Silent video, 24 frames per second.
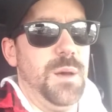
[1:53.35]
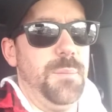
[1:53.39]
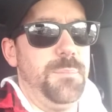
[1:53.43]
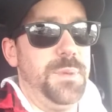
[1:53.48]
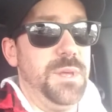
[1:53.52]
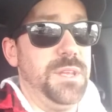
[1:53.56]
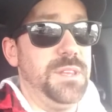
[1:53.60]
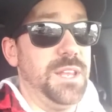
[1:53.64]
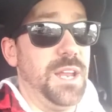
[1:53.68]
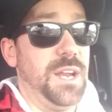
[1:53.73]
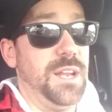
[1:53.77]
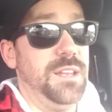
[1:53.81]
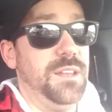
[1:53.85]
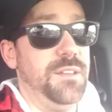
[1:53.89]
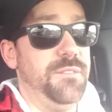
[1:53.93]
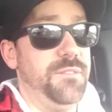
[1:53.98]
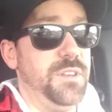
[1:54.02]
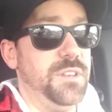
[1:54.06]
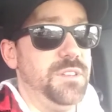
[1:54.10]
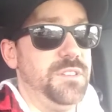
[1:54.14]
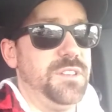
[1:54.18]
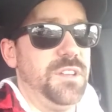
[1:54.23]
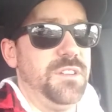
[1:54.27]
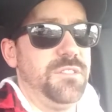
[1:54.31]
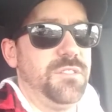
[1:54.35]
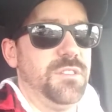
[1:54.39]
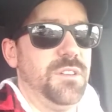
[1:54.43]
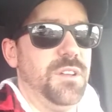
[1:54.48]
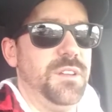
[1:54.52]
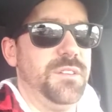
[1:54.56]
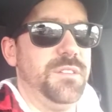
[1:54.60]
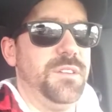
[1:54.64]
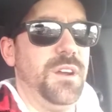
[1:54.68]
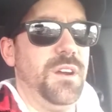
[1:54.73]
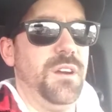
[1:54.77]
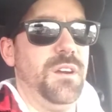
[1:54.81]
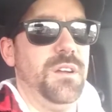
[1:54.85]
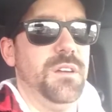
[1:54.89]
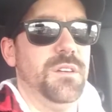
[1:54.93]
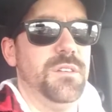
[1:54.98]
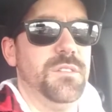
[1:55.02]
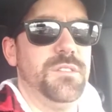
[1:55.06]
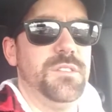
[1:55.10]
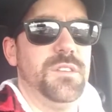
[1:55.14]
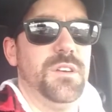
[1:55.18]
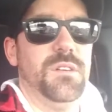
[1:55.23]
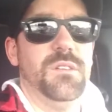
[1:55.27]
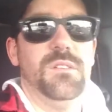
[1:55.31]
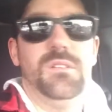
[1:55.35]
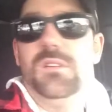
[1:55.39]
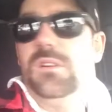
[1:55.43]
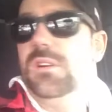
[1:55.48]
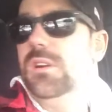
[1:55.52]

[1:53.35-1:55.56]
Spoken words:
being that I live in central Ontario, so